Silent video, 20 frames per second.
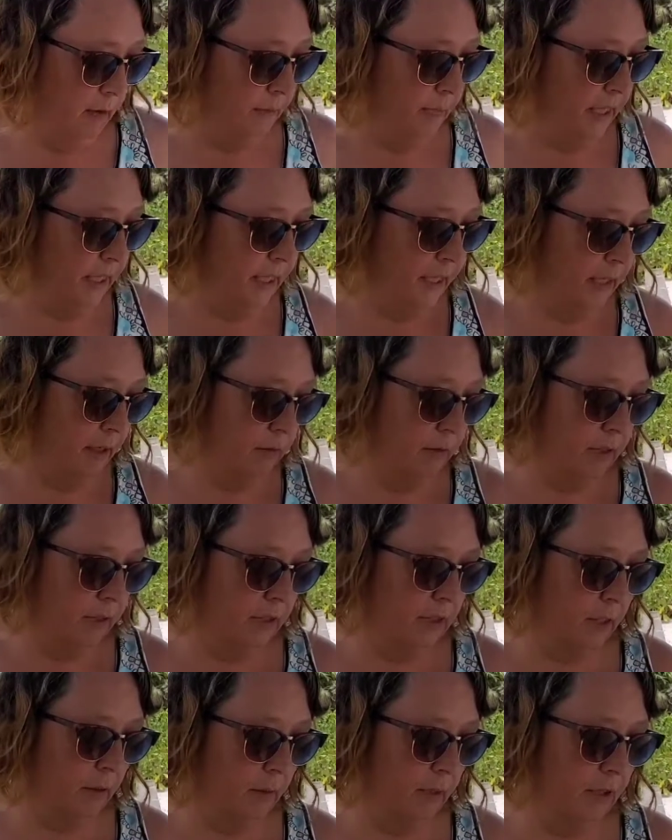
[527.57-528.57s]
eating out is
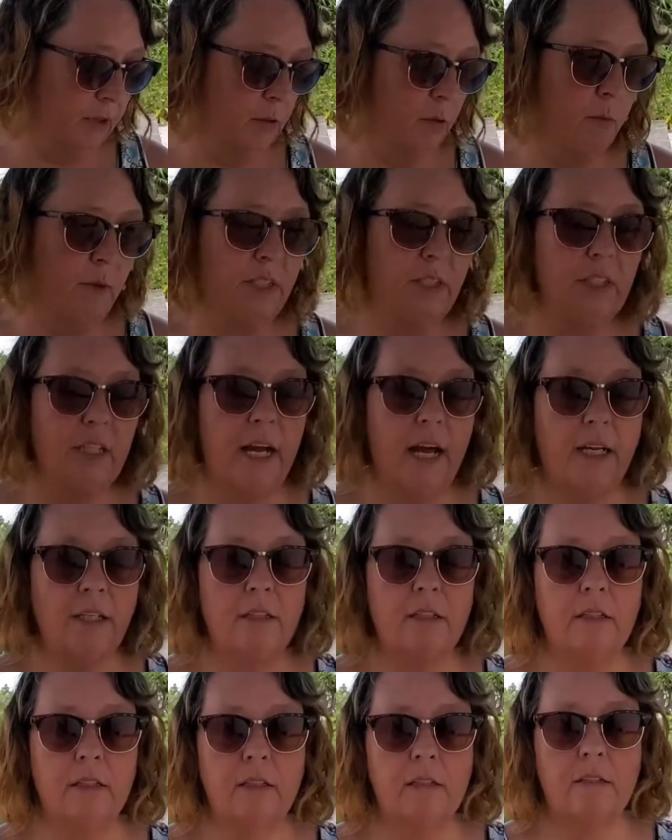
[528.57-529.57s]
going to be so much
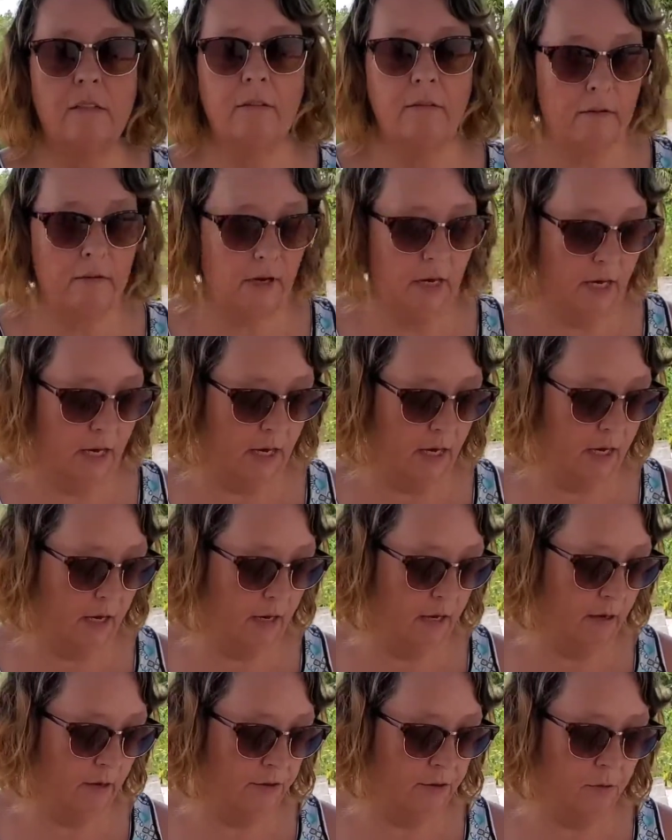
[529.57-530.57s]
less.
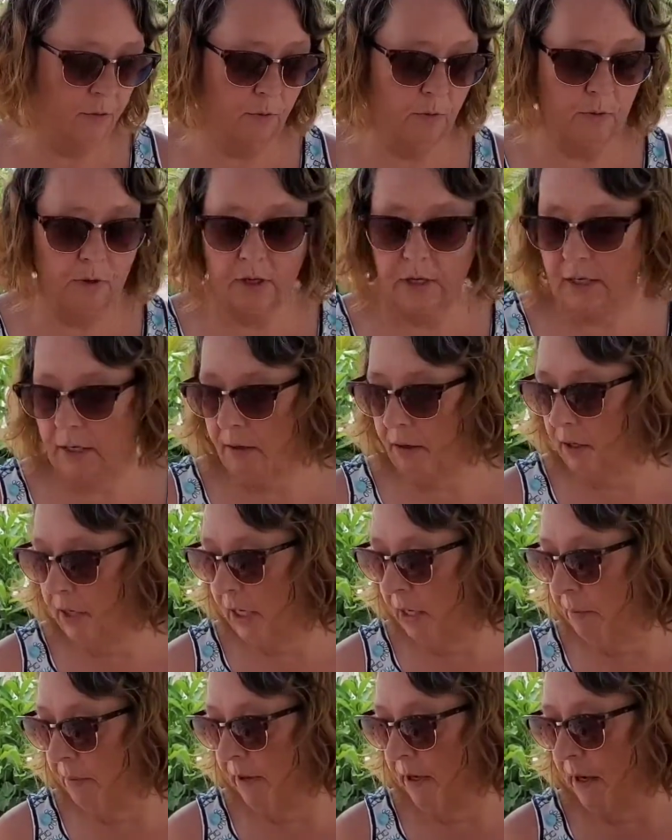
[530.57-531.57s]
So I'm going to
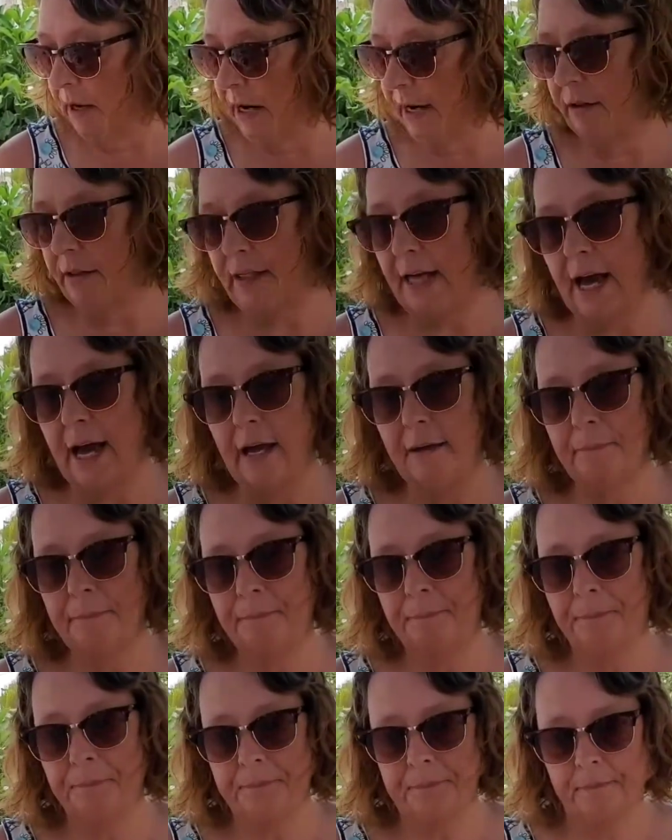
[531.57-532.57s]
keep an eye on that.
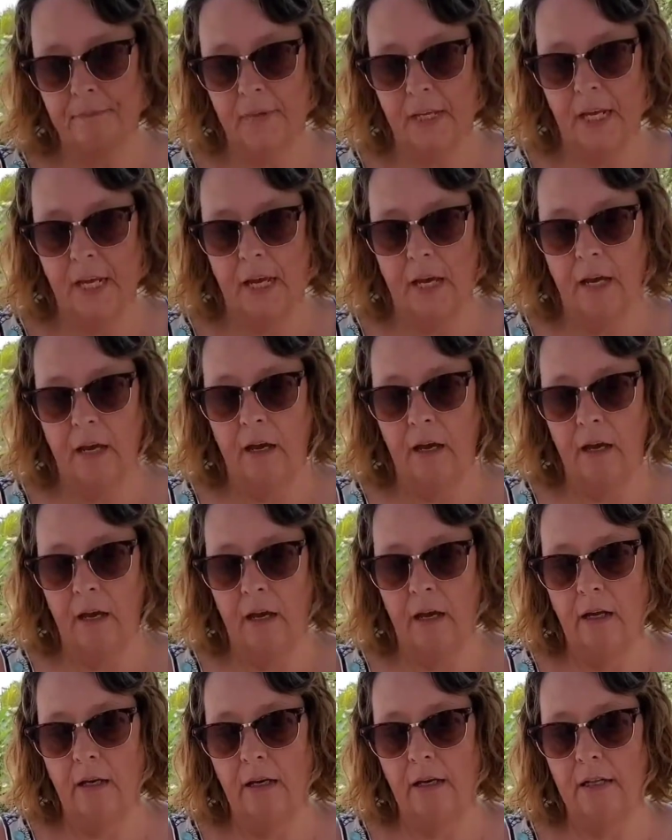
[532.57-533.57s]

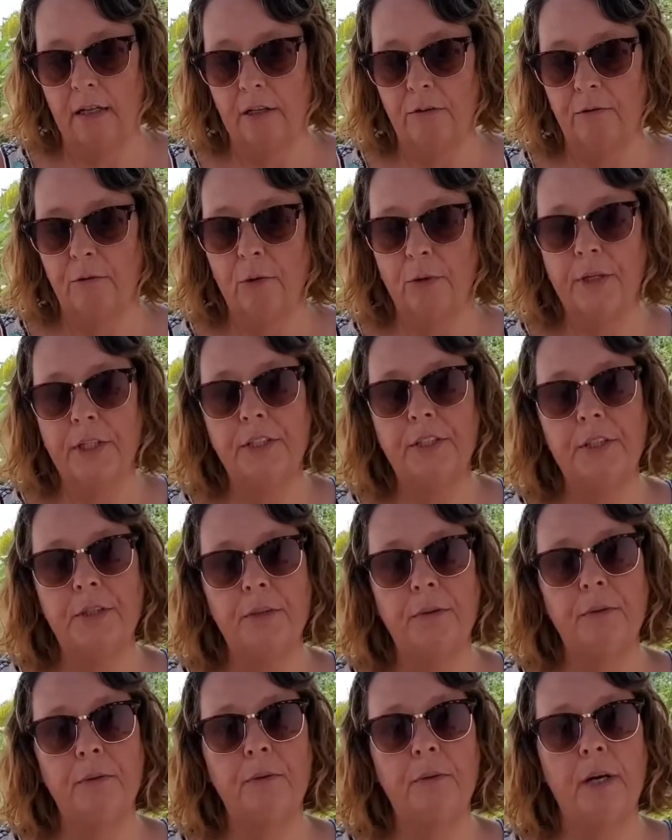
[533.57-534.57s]
And I look forward
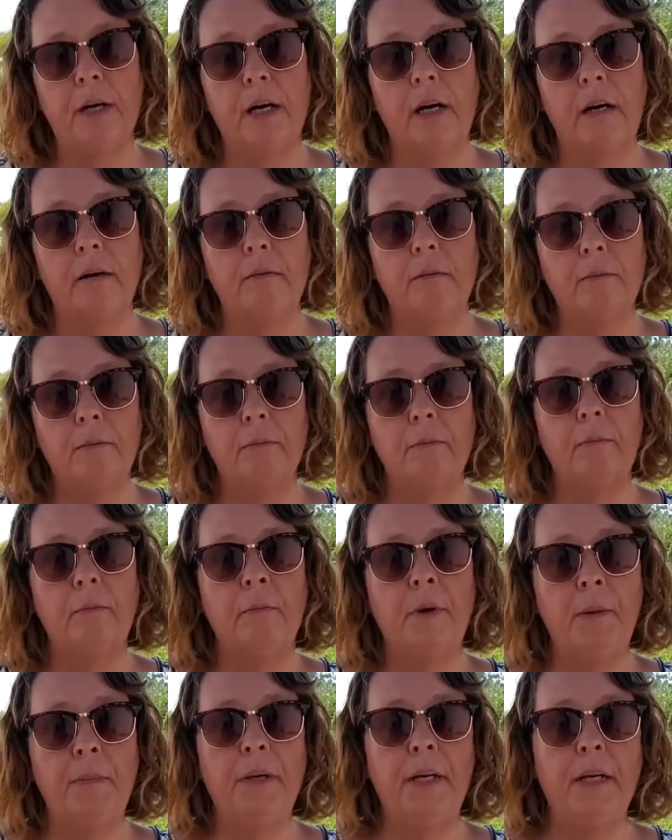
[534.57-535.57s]
to
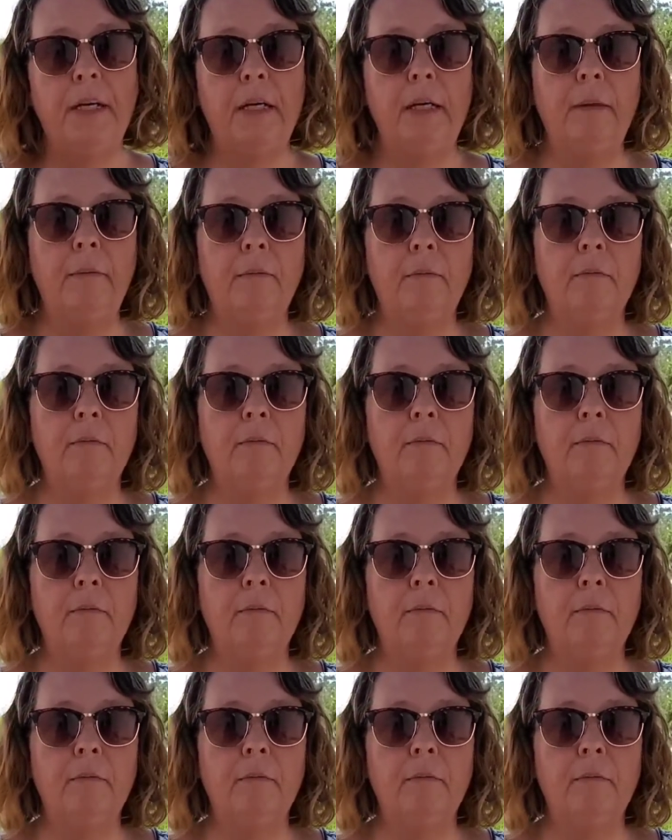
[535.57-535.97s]
maybe